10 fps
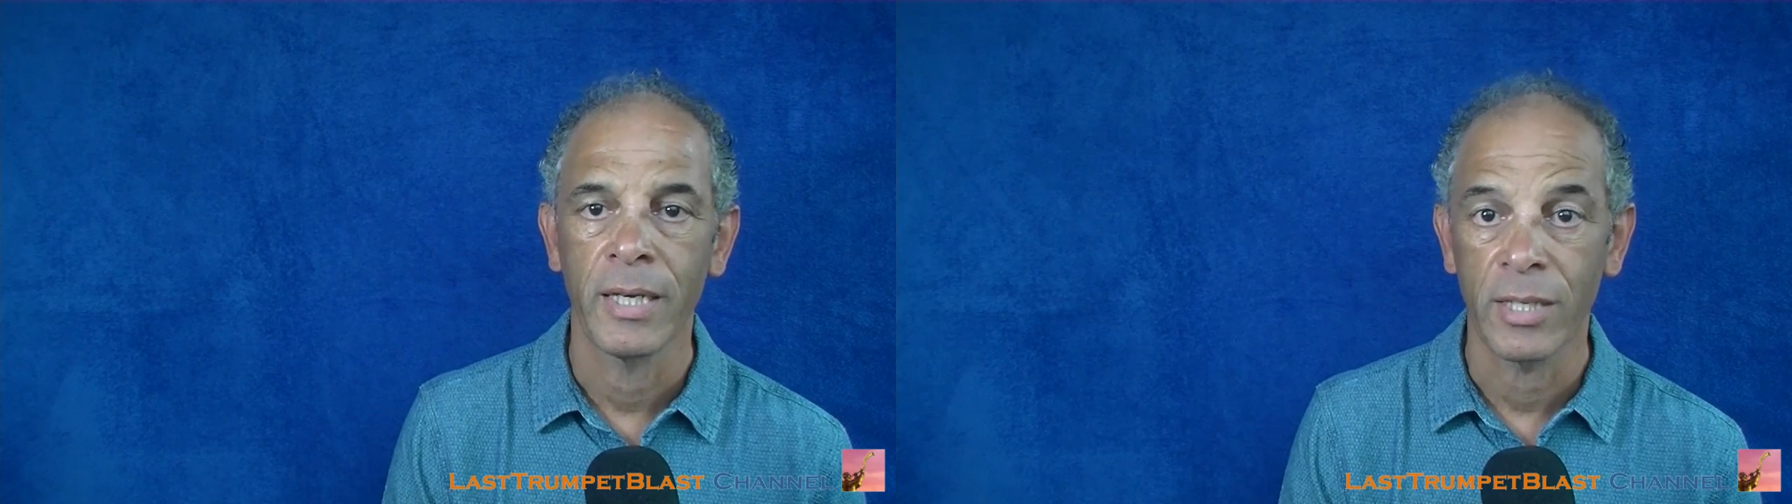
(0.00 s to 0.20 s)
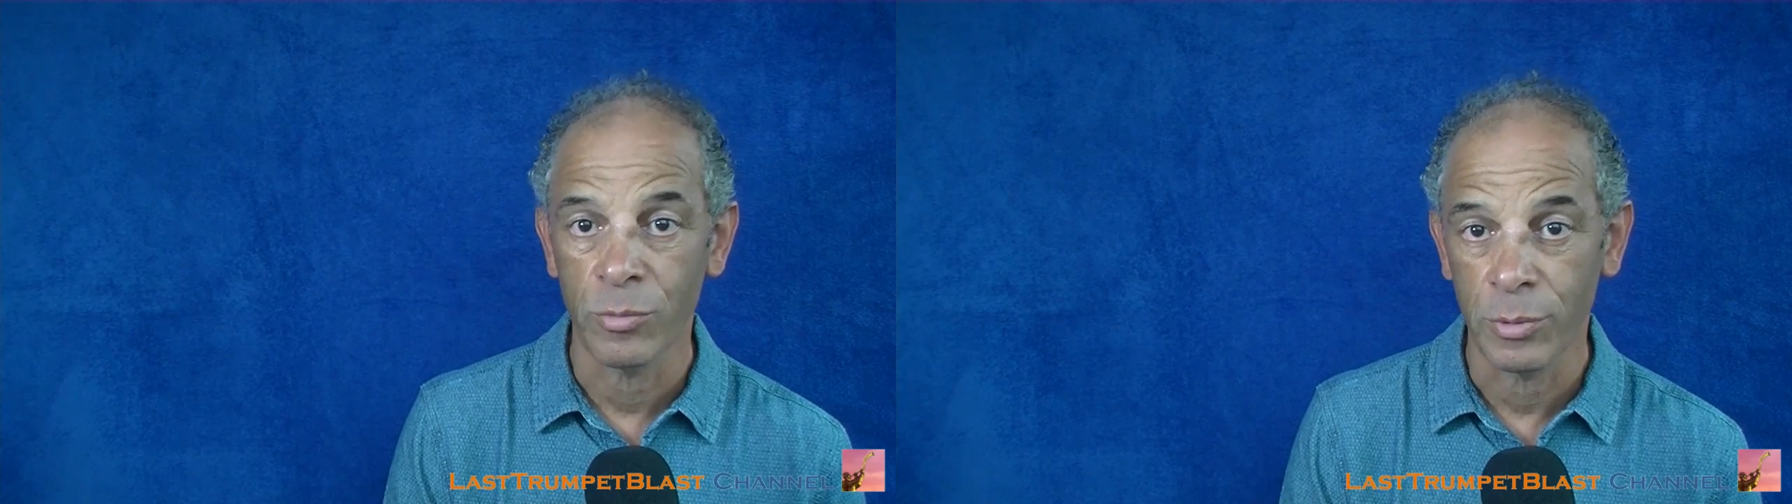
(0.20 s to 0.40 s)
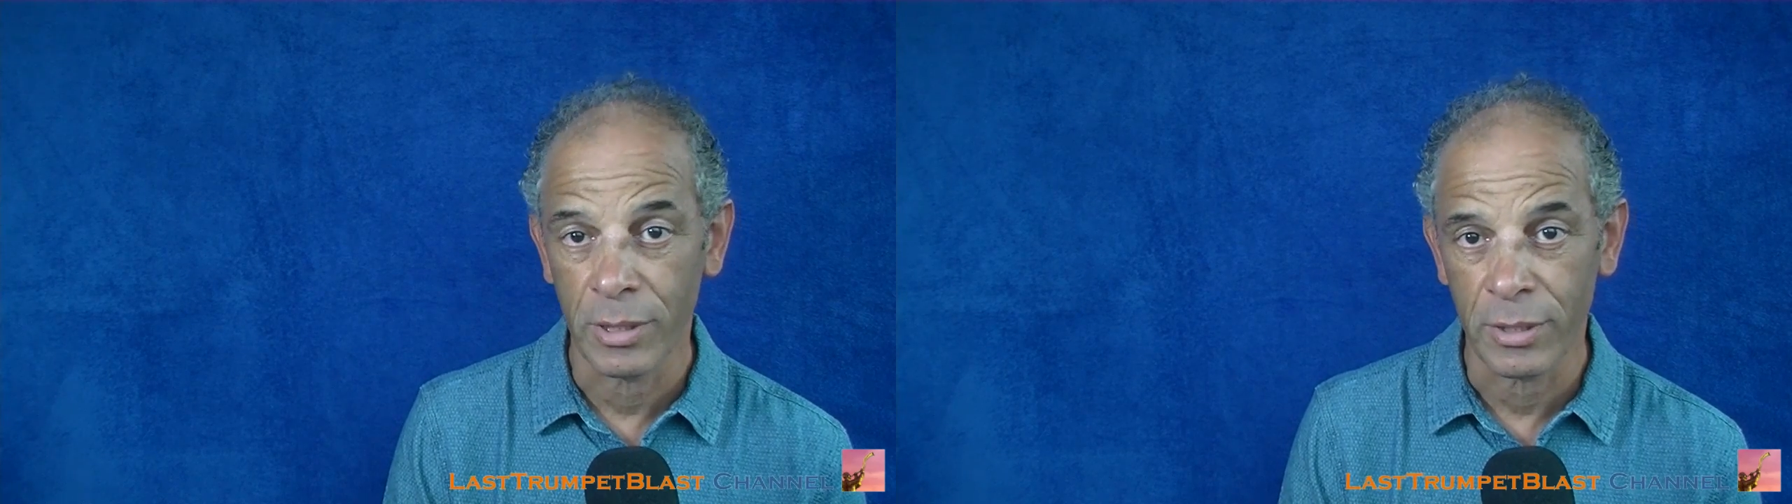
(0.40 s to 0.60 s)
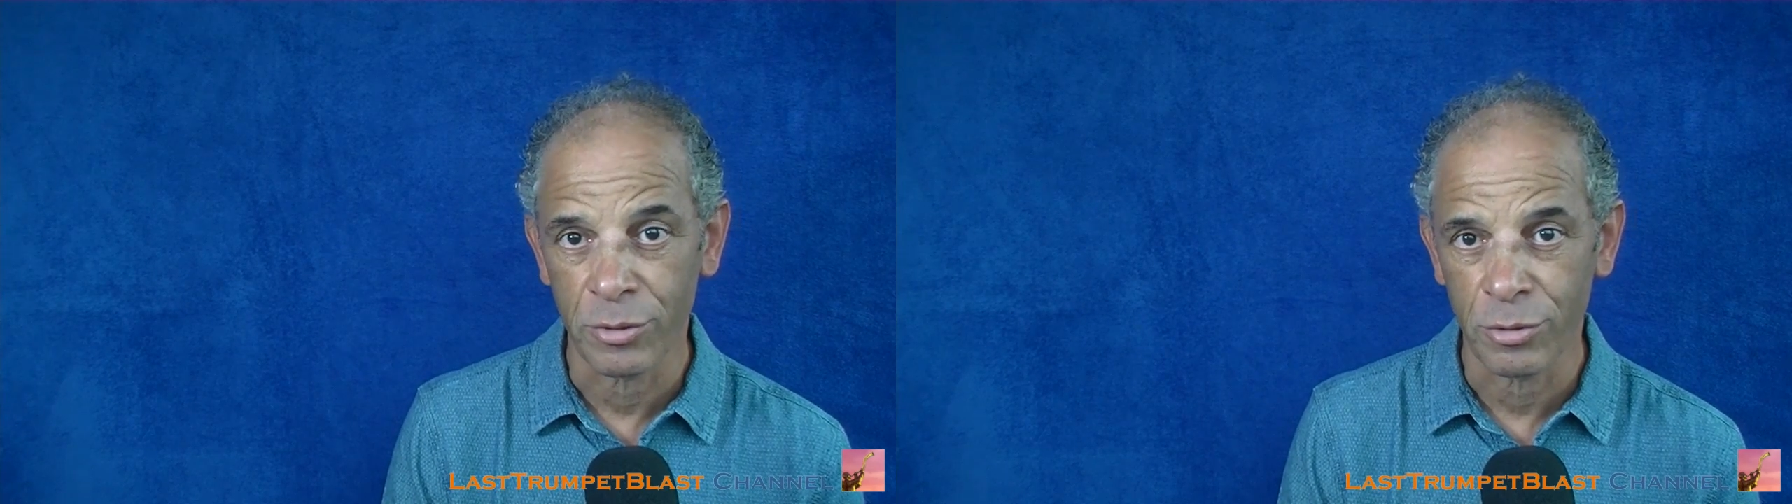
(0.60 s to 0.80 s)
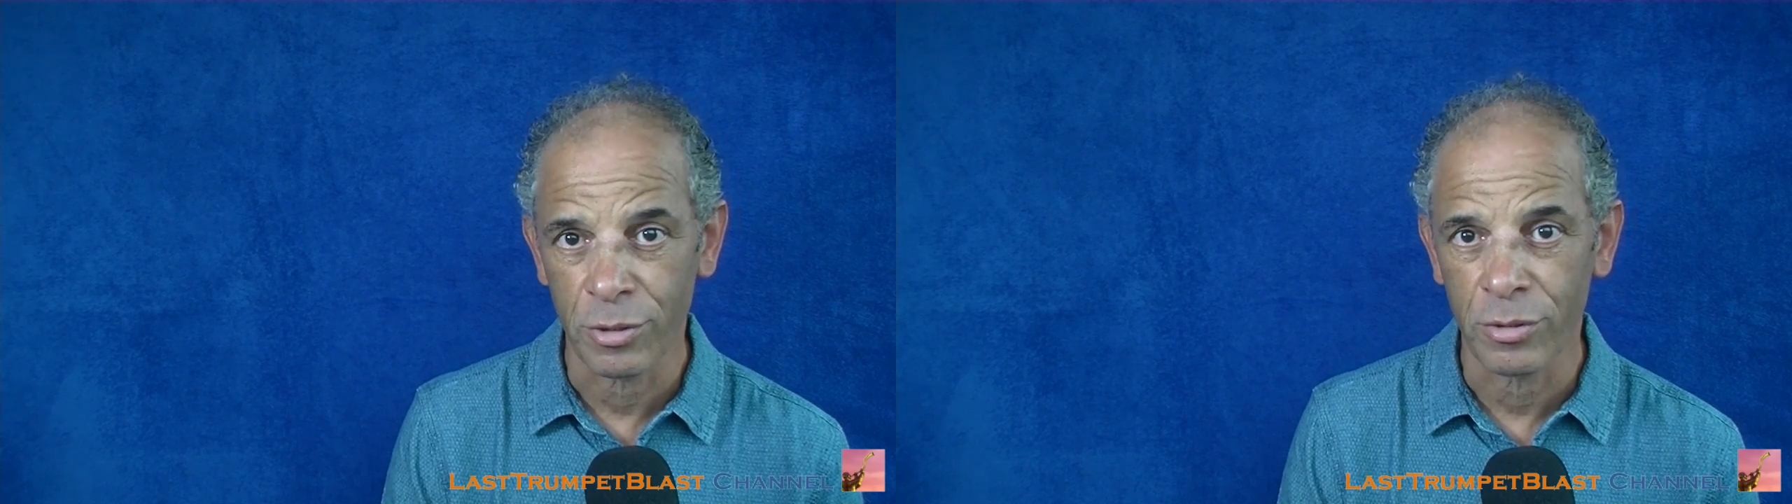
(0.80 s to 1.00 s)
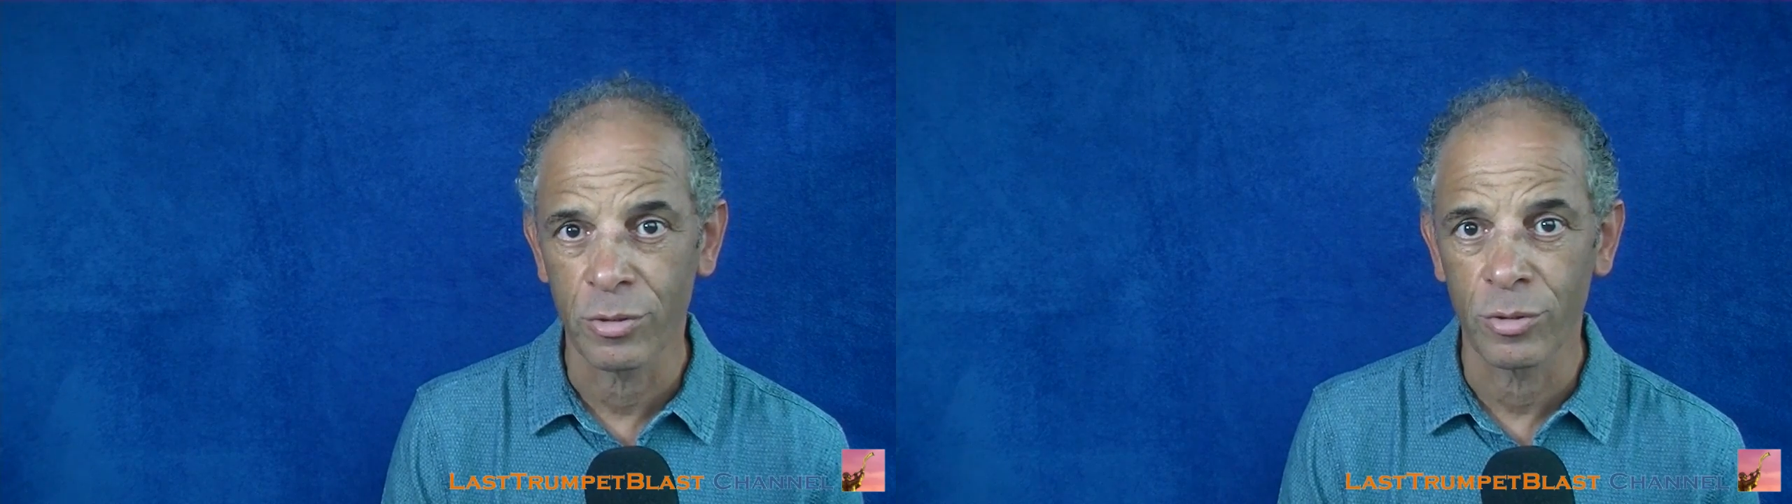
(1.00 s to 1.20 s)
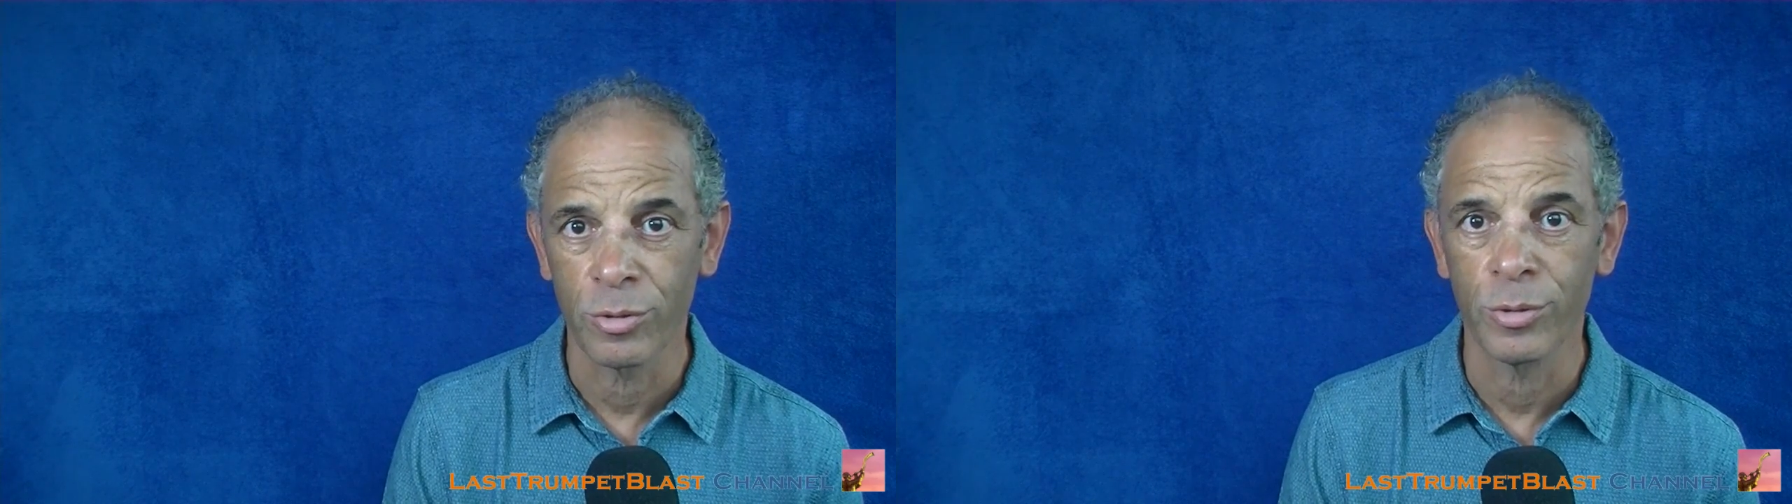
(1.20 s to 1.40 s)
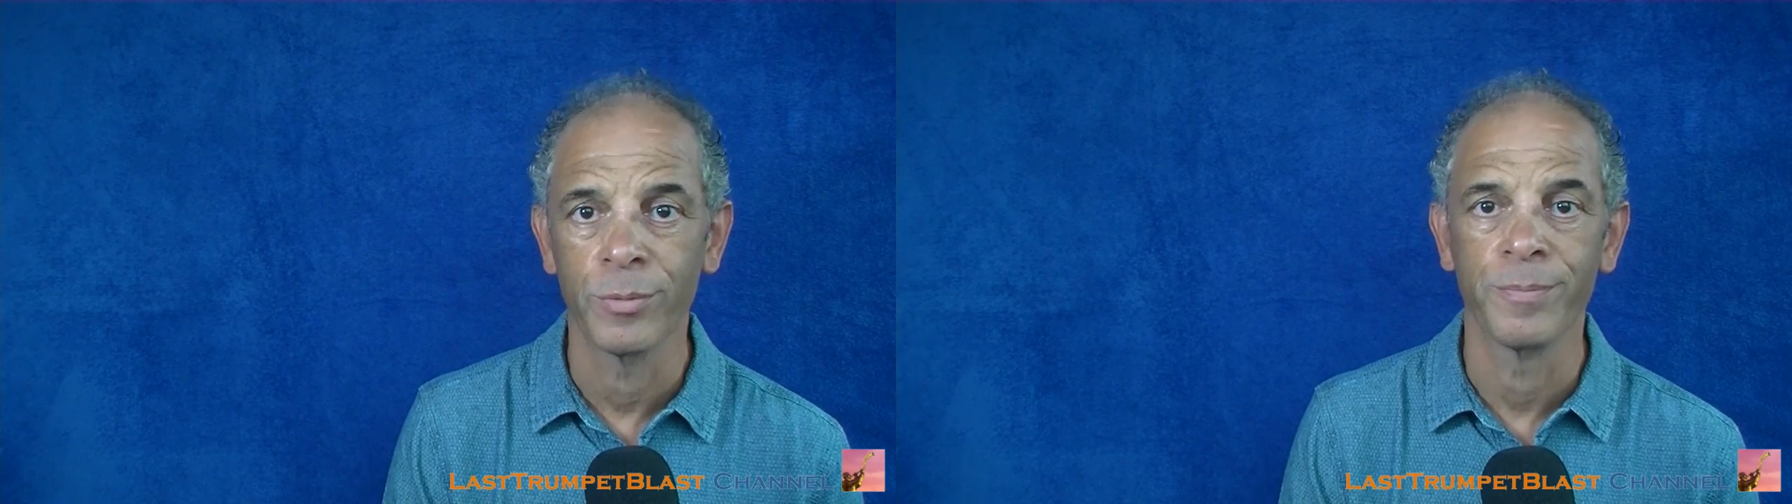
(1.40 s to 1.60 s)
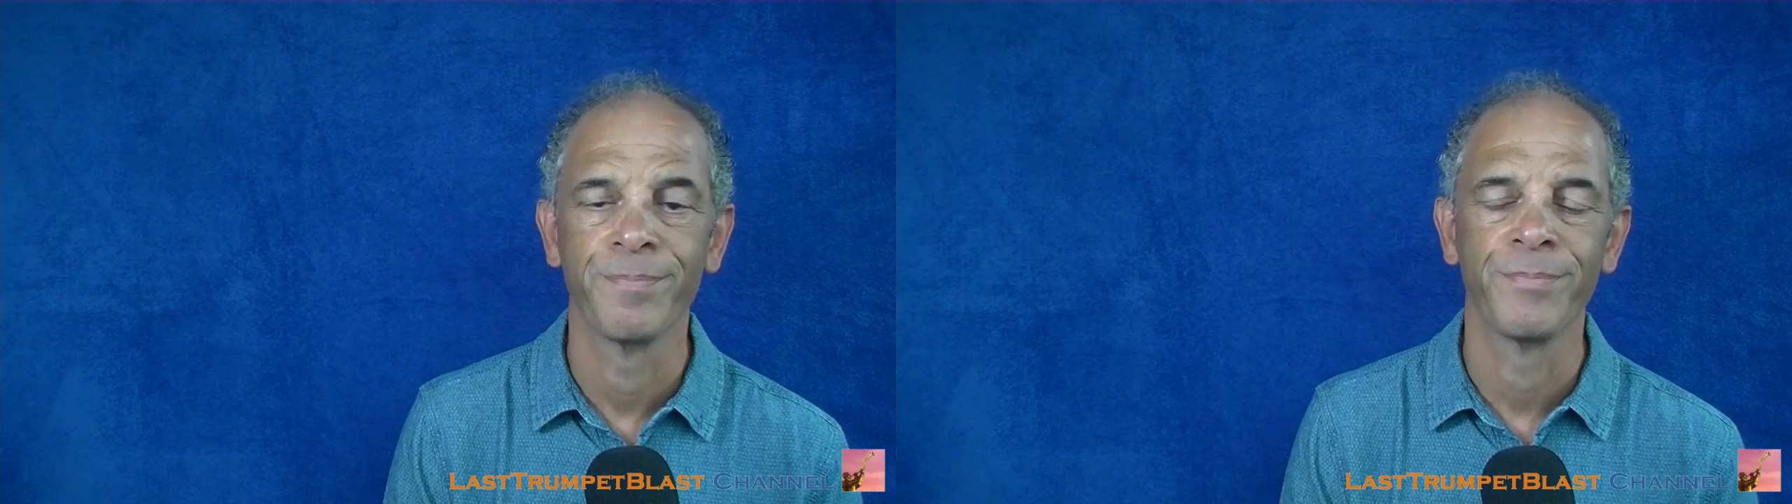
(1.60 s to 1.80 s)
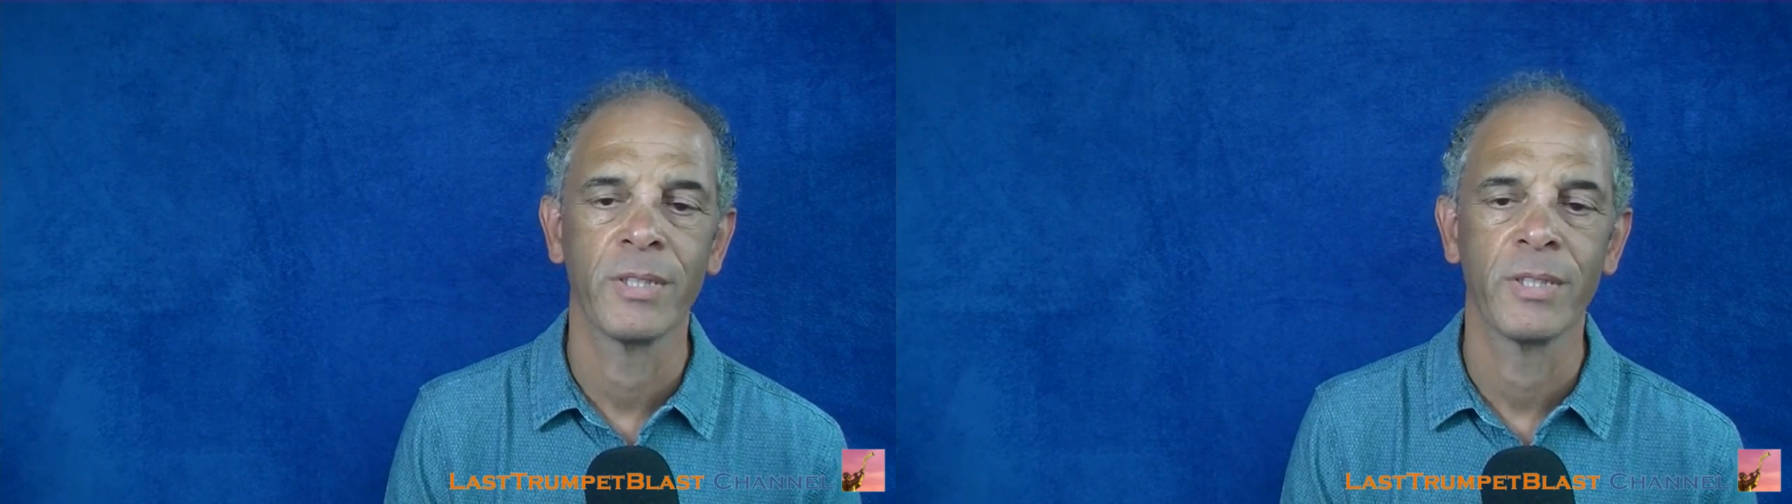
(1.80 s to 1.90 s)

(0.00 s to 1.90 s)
as we are instructed to do